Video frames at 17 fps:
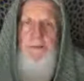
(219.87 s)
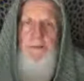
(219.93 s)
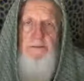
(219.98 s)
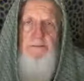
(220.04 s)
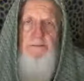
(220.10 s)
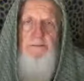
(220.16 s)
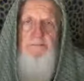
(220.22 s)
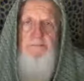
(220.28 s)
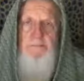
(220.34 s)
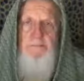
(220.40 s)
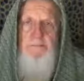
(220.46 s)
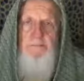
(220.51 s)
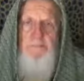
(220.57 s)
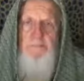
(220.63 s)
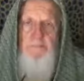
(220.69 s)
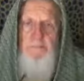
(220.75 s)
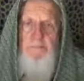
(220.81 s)
to
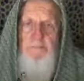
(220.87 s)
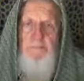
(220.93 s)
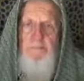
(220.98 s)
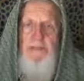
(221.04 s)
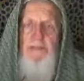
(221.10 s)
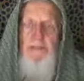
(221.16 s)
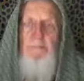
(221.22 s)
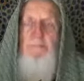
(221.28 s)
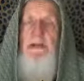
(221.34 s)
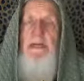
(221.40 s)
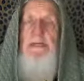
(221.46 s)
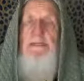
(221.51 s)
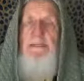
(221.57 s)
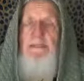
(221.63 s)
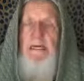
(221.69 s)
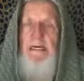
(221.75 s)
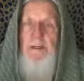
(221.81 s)
be the
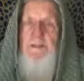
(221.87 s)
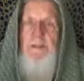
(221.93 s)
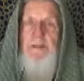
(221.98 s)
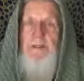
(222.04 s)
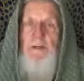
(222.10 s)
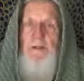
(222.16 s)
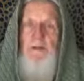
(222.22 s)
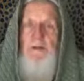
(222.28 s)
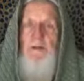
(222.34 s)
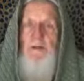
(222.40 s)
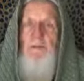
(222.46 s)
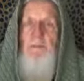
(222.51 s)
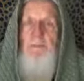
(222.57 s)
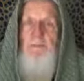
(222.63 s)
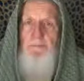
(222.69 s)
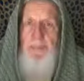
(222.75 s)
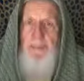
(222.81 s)
biggest enemy to the
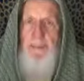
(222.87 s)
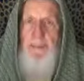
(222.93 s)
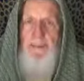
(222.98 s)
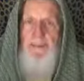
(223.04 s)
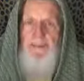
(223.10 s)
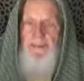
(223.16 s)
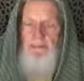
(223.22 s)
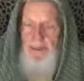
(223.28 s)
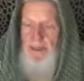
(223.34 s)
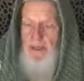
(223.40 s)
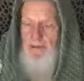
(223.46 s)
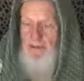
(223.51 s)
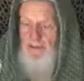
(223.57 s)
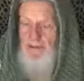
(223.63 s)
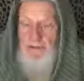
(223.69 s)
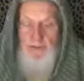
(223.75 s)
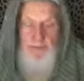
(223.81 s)
human beings
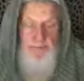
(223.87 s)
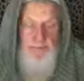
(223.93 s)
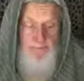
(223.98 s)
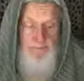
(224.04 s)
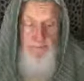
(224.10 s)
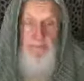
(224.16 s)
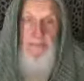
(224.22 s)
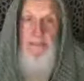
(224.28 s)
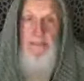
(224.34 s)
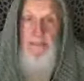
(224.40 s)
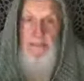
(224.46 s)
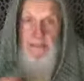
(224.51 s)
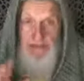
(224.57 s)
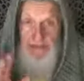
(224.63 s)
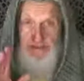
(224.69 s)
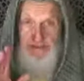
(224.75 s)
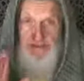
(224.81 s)
possible.
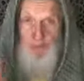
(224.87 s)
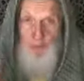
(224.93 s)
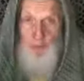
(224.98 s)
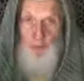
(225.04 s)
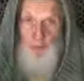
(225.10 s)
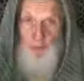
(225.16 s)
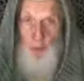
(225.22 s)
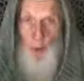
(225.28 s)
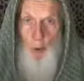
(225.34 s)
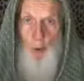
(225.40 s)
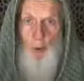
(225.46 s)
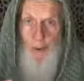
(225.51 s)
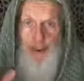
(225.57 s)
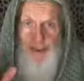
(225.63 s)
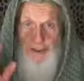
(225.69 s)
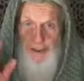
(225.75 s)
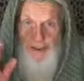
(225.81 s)
His role,
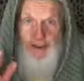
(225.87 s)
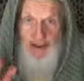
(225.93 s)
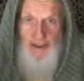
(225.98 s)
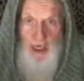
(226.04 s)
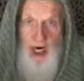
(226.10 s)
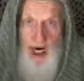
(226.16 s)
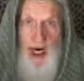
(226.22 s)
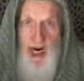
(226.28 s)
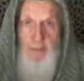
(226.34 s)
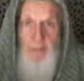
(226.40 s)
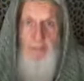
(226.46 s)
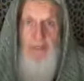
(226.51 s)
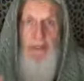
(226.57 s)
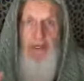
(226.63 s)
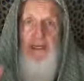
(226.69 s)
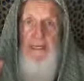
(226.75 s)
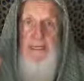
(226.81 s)
his job,
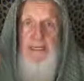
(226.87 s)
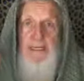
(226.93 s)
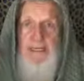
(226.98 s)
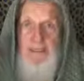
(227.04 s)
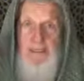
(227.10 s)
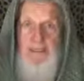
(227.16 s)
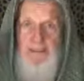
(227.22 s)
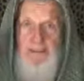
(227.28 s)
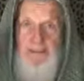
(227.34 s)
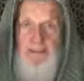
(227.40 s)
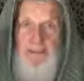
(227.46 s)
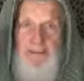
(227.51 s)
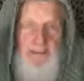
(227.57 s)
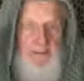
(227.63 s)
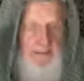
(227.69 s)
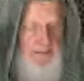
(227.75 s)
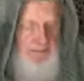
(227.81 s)
his
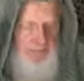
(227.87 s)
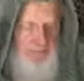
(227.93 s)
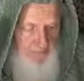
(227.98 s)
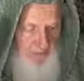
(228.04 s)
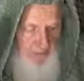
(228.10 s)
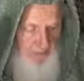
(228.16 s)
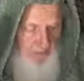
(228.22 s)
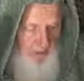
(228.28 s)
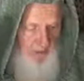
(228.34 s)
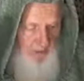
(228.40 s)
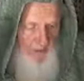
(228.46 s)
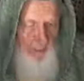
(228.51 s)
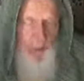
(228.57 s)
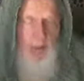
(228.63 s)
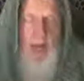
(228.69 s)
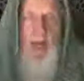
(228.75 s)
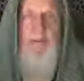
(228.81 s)

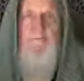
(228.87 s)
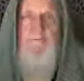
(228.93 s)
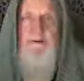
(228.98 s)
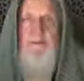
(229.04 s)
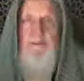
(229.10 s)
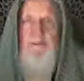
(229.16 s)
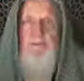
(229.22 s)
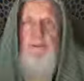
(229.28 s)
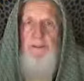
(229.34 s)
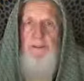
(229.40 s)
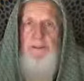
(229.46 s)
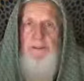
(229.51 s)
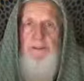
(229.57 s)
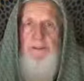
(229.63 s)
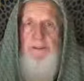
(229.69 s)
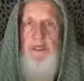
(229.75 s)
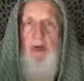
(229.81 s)
whole life
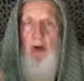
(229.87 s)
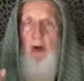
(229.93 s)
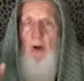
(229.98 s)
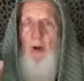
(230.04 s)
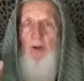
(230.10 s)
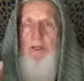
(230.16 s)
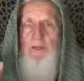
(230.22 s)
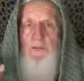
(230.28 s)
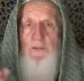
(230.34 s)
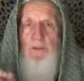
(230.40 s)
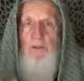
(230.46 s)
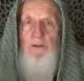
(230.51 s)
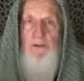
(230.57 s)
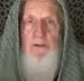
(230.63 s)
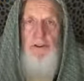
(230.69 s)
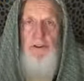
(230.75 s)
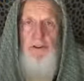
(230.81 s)
experience, all he
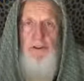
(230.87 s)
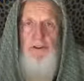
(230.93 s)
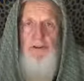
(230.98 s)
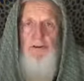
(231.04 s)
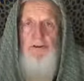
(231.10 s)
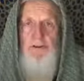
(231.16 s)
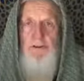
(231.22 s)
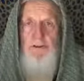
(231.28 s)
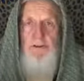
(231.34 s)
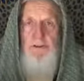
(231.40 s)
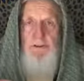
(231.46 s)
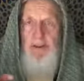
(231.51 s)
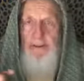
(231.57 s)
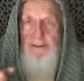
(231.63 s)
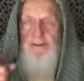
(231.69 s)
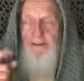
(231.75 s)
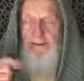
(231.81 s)
wants to do
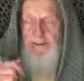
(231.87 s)
is to